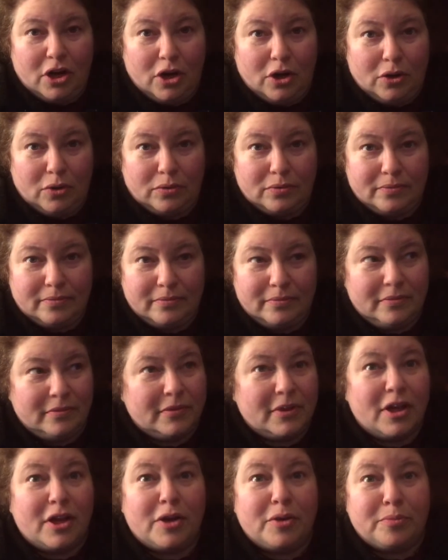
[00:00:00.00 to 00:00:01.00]
Oh,
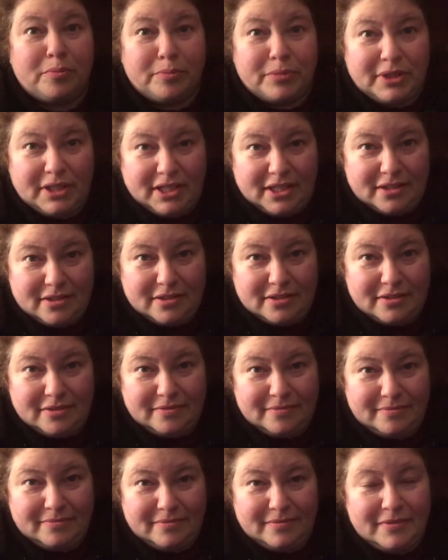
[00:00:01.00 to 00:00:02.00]
please,
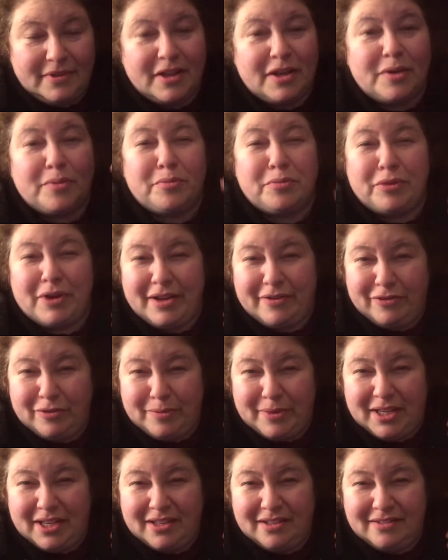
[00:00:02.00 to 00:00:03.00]
pray for
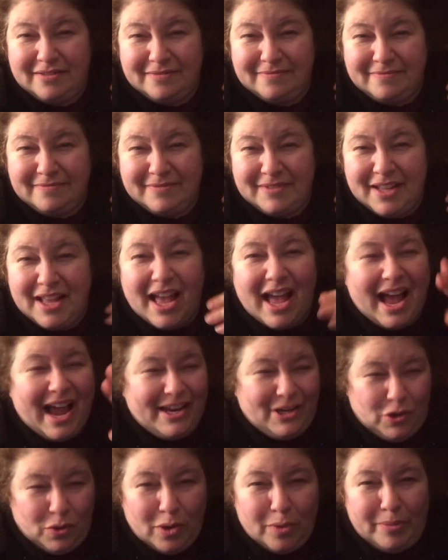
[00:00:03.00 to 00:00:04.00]
me.
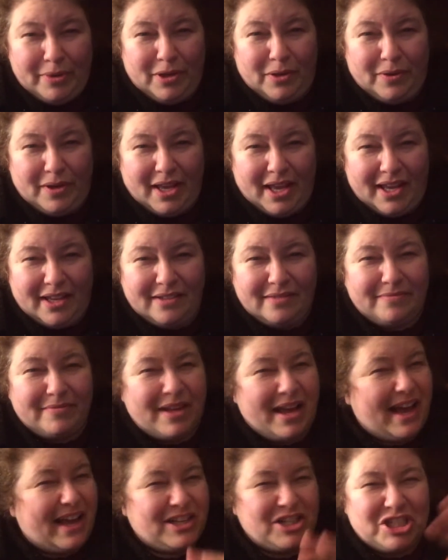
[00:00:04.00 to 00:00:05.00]
I know I'll be okay.
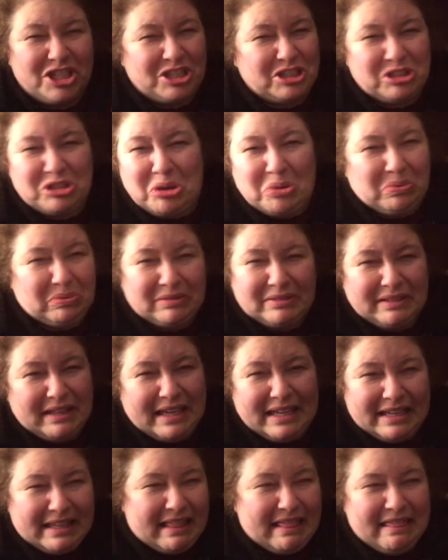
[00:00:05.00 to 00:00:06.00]
I just don't
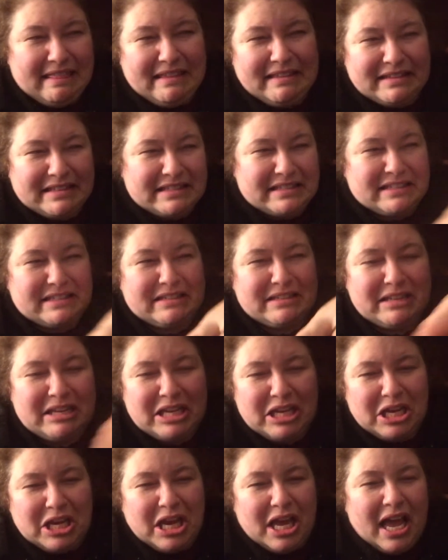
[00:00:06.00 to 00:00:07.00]
like this.
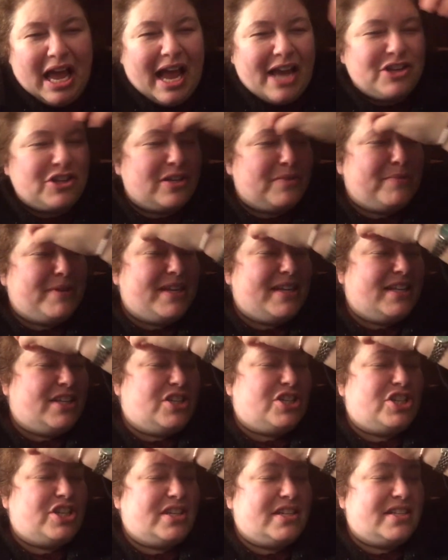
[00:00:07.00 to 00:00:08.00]
I shouldn't be
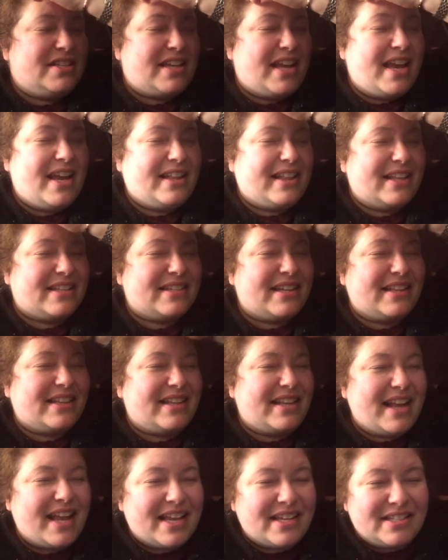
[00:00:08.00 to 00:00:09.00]
eating cheesecake that's got
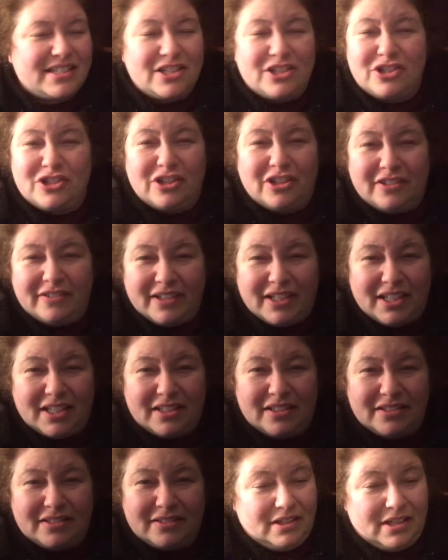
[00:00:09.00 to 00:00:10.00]
the nasty sugar in
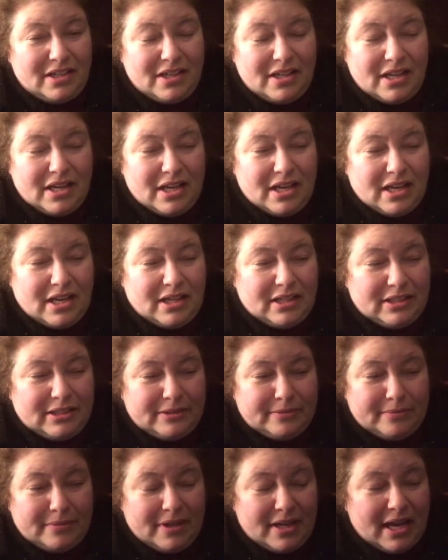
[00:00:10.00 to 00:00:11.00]
it.
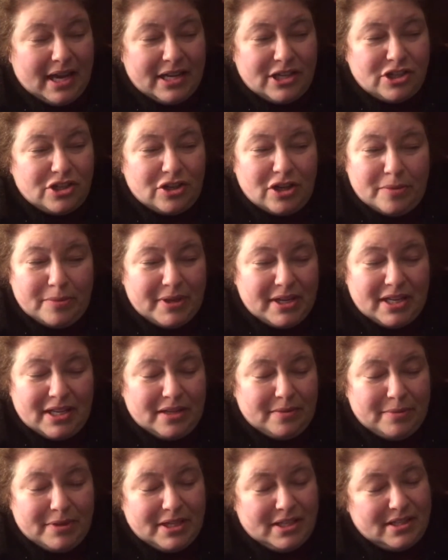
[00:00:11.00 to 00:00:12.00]
Um, I should not be
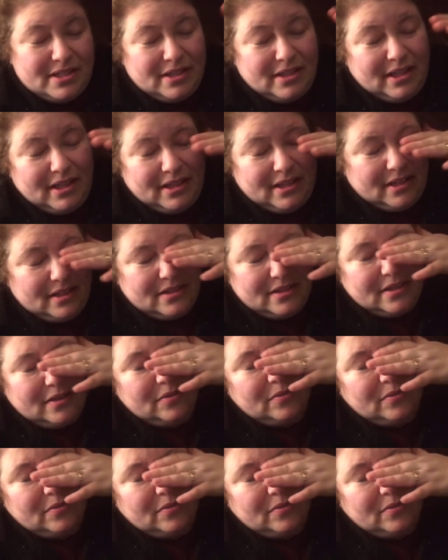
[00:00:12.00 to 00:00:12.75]
eating pizza like this. I